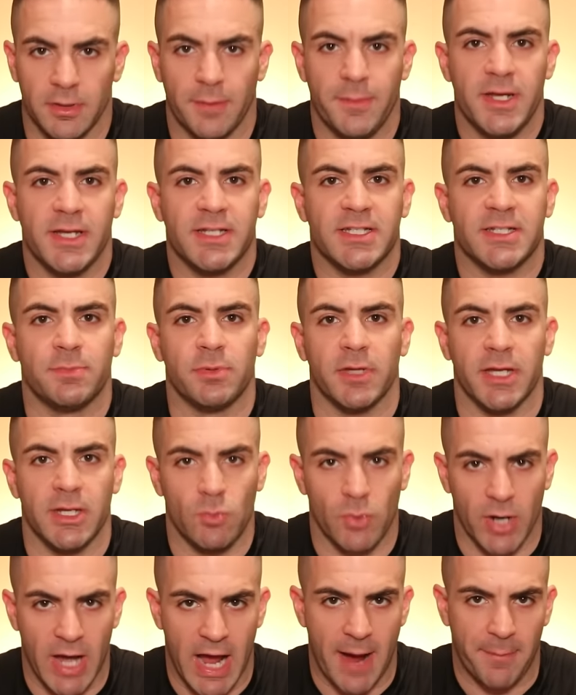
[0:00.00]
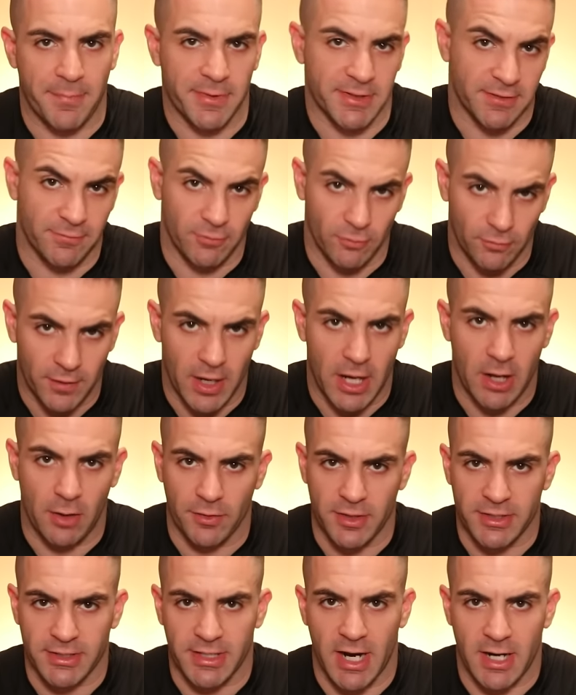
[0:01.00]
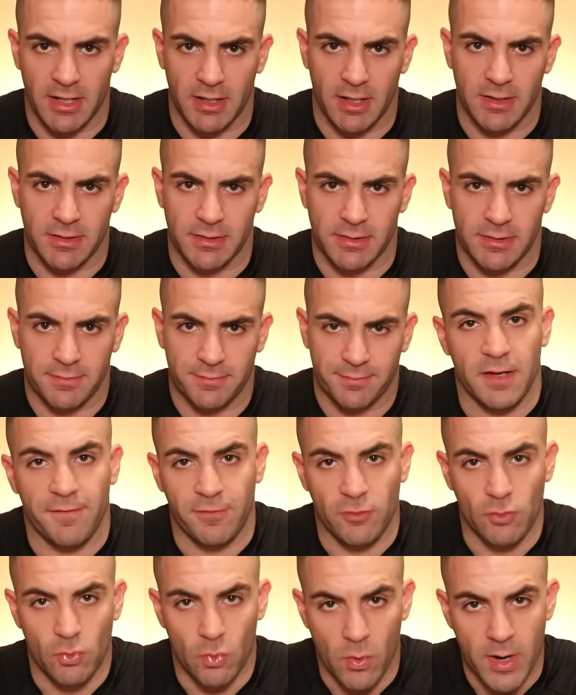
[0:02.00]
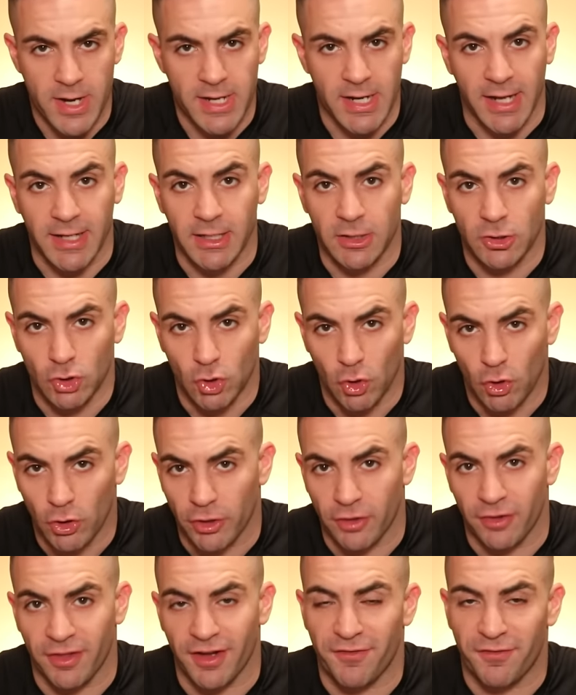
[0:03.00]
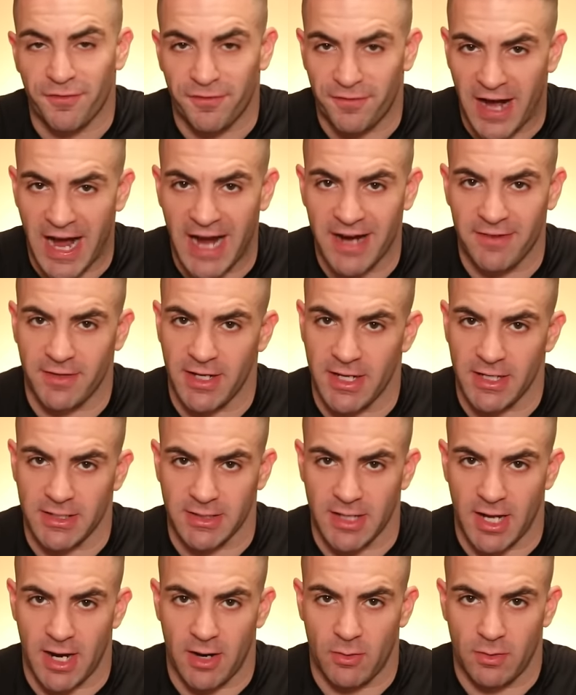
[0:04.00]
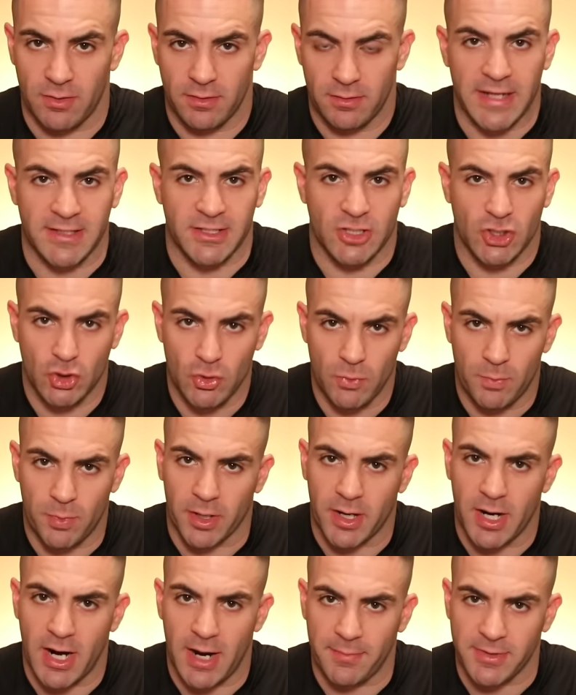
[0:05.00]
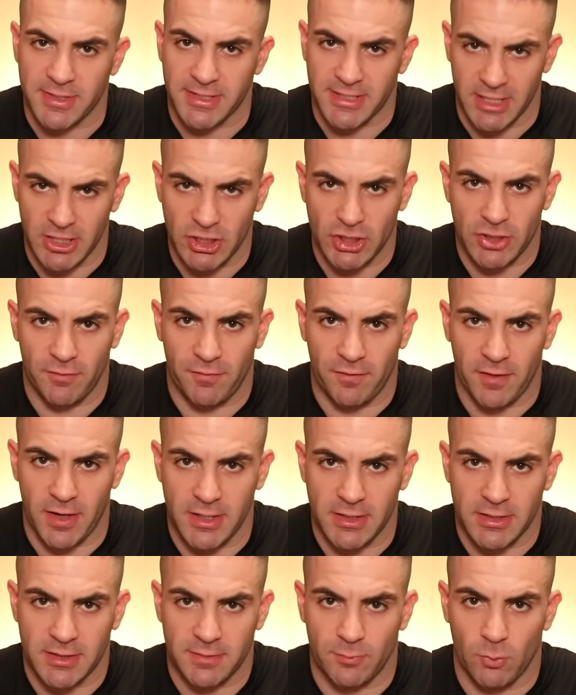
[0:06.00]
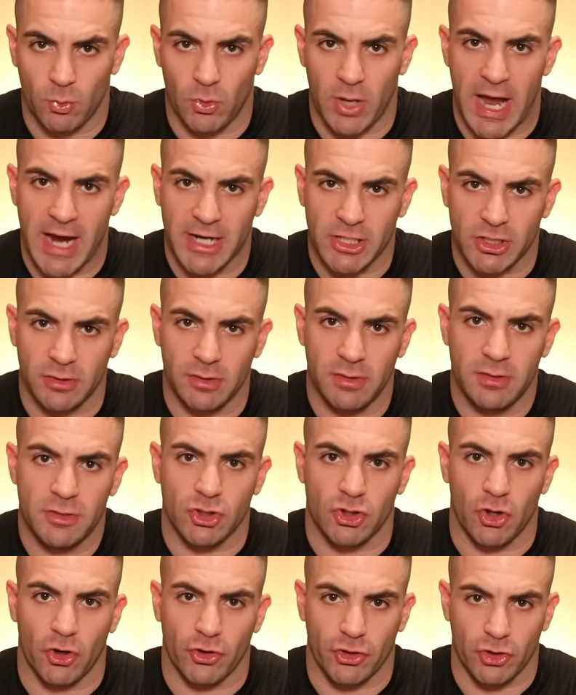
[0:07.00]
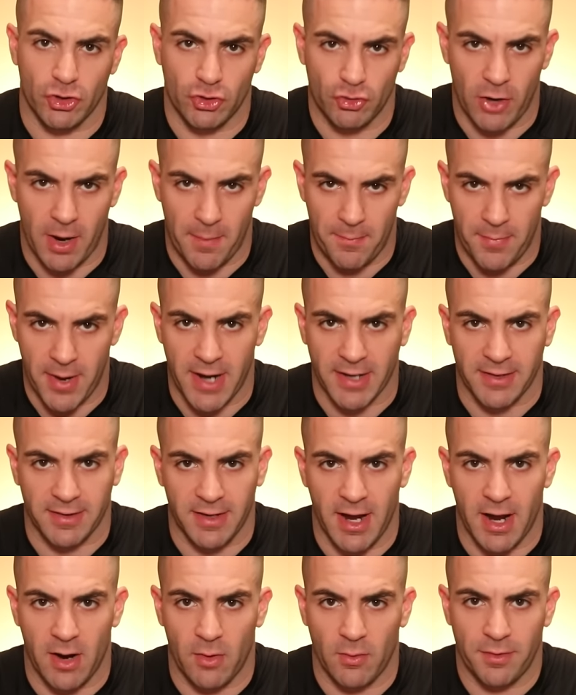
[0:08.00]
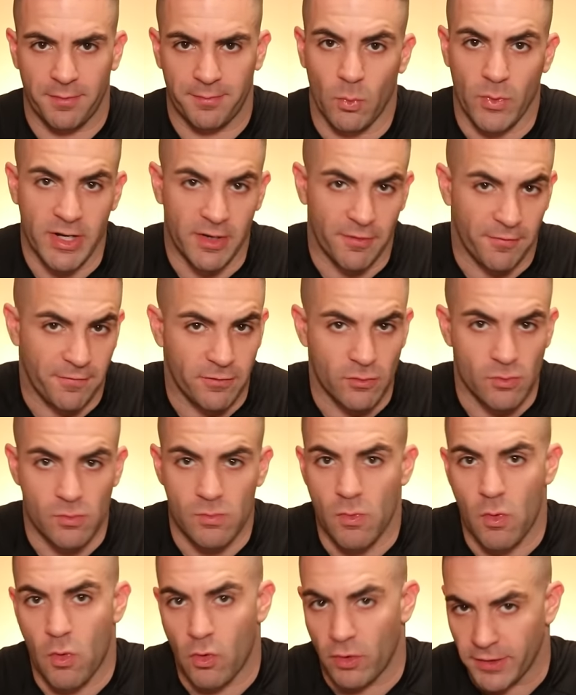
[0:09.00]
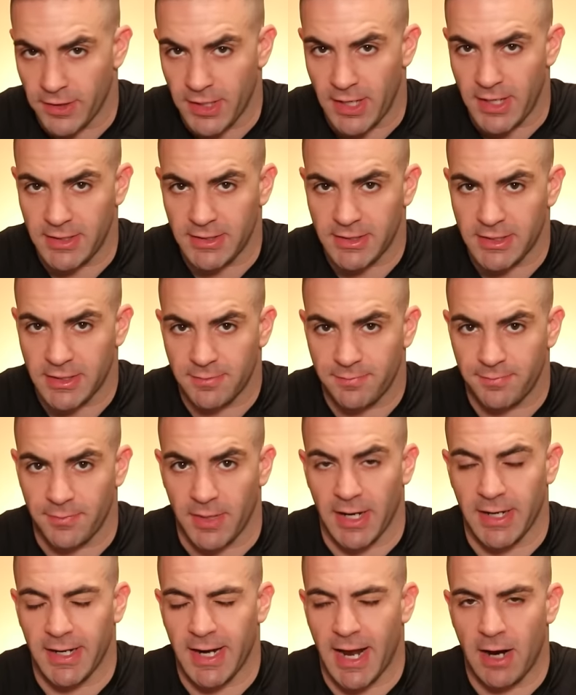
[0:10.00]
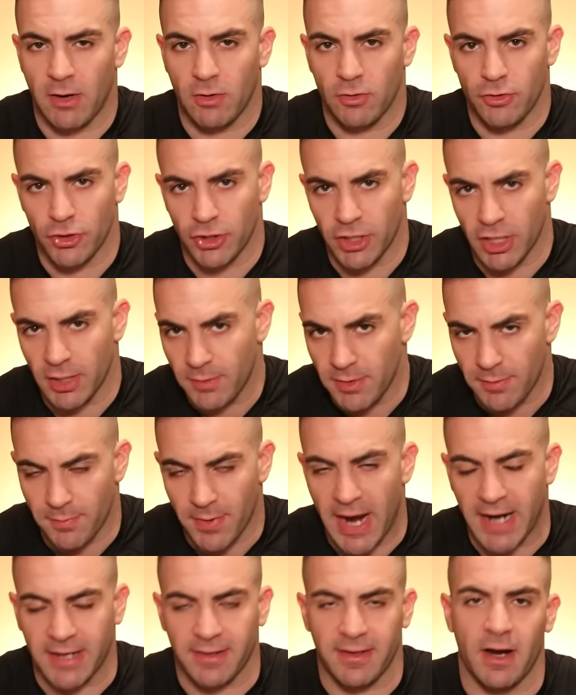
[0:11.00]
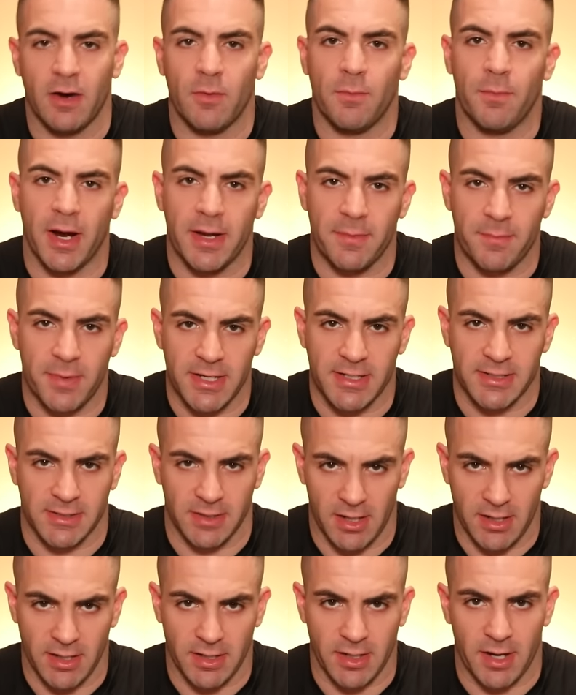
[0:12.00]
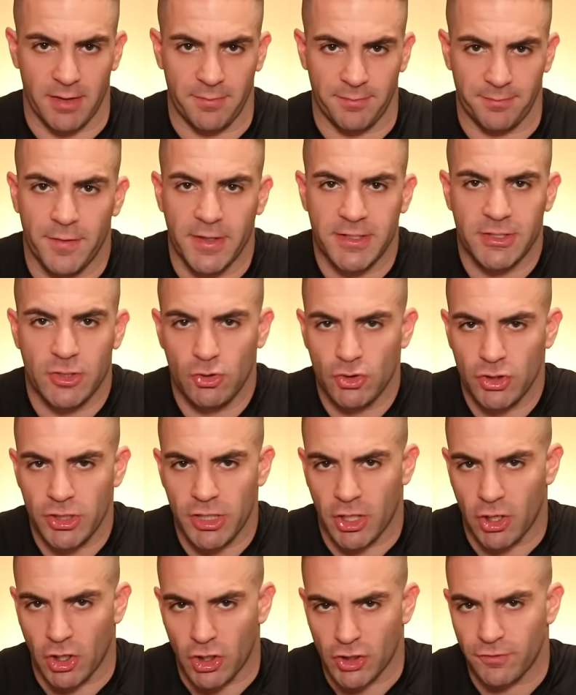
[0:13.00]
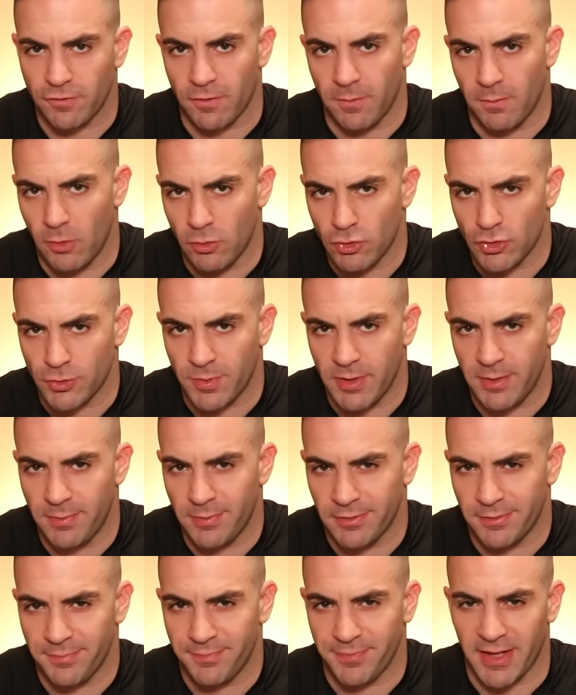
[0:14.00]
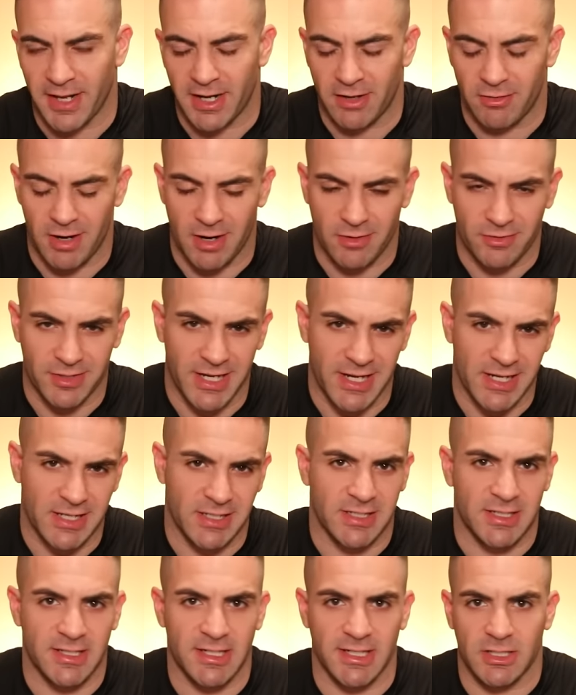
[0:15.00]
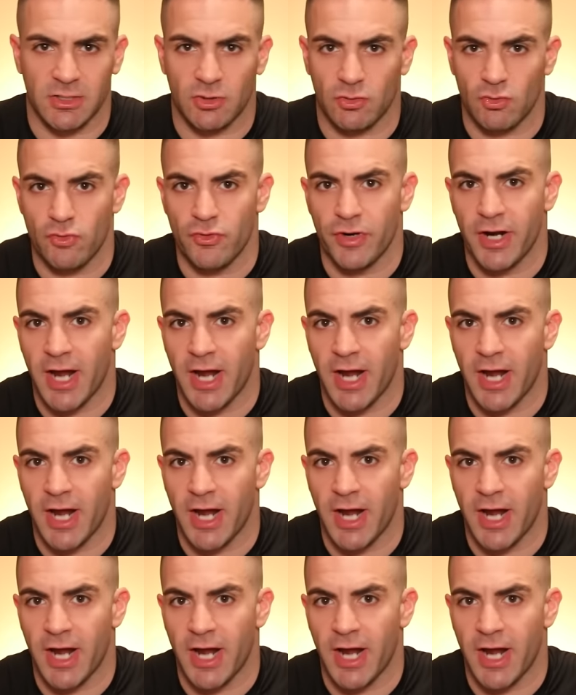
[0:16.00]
let me explain what happens if you follow these guidelines. If you wait any longer than 5 days now, that supercompensation phase will actually start to drop back down. Wait a few more days, and now you're gonna be back down by baseline again. This usually occurs for most people at around days 6 through